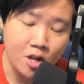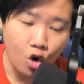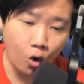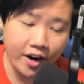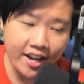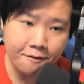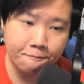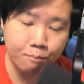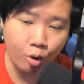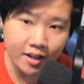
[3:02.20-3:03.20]
or if
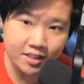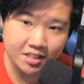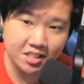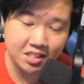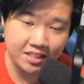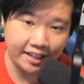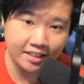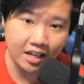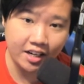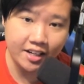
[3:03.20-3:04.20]
Brontes is the
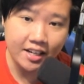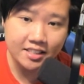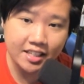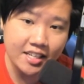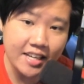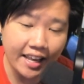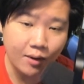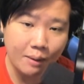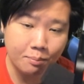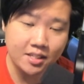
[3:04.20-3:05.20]
secondary, the kinetic
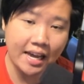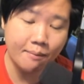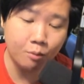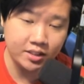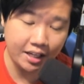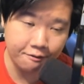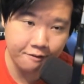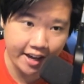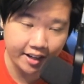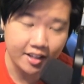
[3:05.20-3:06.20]
weapon type will take
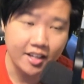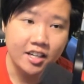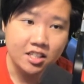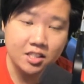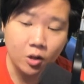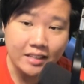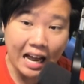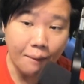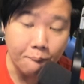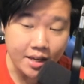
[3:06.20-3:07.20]
effect. So
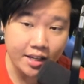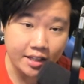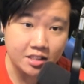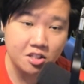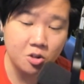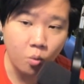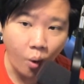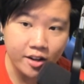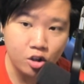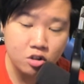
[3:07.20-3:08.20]
that means you
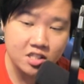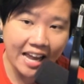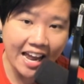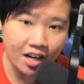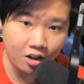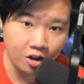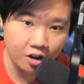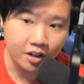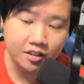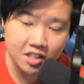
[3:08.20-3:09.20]
want to
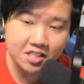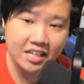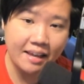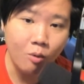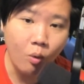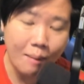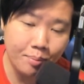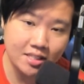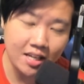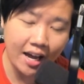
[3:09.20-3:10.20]
stagger the same
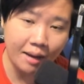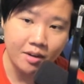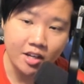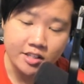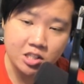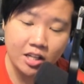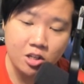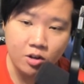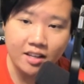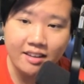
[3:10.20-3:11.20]
weapon type so that
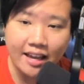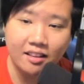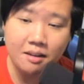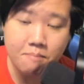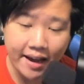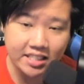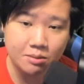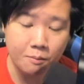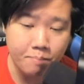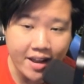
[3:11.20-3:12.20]
you can get the
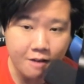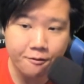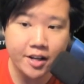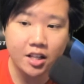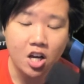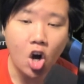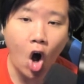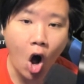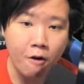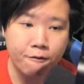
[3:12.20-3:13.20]
maximum benefit
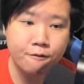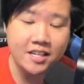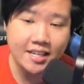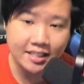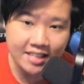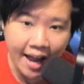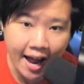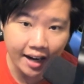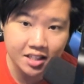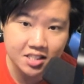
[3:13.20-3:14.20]
of the
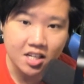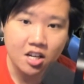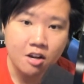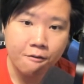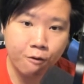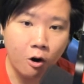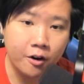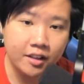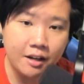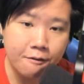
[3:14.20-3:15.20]
attacks for
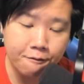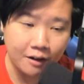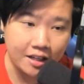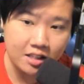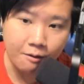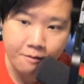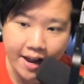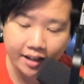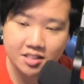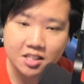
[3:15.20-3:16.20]
the fleet
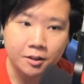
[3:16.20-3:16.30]
effects.